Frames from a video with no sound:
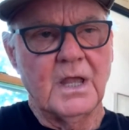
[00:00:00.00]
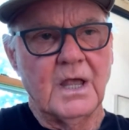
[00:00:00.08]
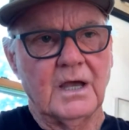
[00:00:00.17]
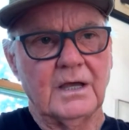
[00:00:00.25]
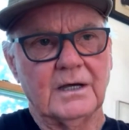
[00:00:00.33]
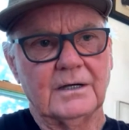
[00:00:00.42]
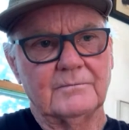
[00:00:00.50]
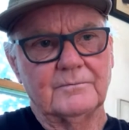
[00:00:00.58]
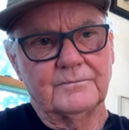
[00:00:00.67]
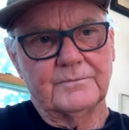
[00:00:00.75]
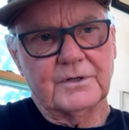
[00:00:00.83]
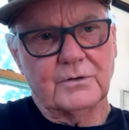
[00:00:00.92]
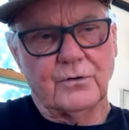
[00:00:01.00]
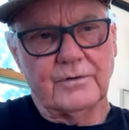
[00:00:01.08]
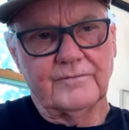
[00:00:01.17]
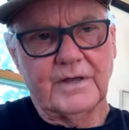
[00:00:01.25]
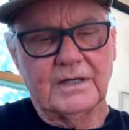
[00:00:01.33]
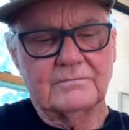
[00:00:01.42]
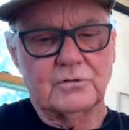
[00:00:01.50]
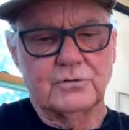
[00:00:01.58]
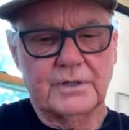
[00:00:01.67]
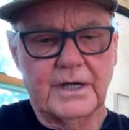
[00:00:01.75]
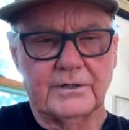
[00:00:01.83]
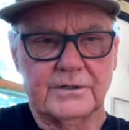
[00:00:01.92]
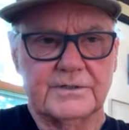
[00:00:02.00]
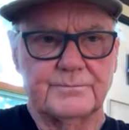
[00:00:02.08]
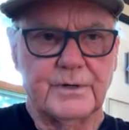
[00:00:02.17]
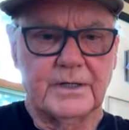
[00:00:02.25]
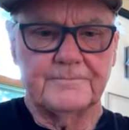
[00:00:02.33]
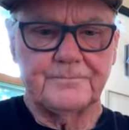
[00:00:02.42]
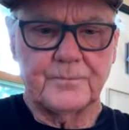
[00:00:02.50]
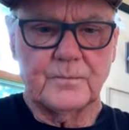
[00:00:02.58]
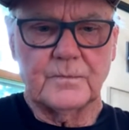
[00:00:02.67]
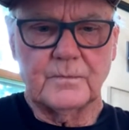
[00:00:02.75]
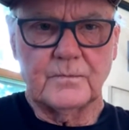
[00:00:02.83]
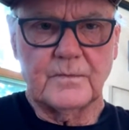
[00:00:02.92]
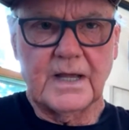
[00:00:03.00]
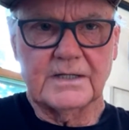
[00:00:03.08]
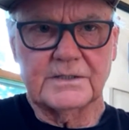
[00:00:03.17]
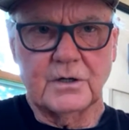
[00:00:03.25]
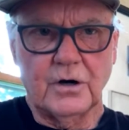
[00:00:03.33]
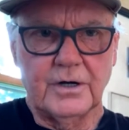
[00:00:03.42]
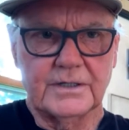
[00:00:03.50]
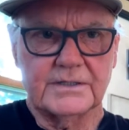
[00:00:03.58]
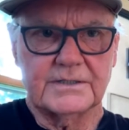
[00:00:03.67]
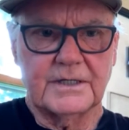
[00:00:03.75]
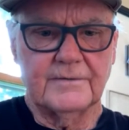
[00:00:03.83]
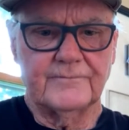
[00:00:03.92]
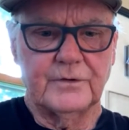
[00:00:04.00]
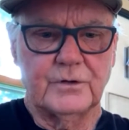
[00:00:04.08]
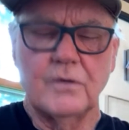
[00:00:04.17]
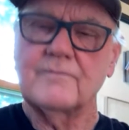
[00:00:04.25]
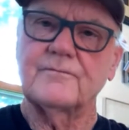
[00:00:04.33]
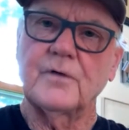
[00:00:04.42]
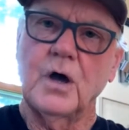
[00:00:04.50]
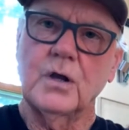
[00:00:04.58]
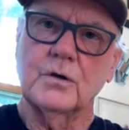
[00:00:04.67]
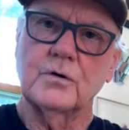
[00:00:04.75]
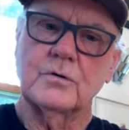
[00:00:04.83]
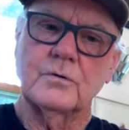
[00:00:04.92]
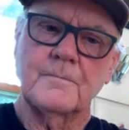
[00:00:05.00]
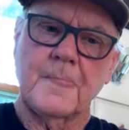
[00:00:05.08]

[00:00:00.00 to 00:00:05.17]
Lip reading: the Corvette, who cares? But as an artist, if you don't follow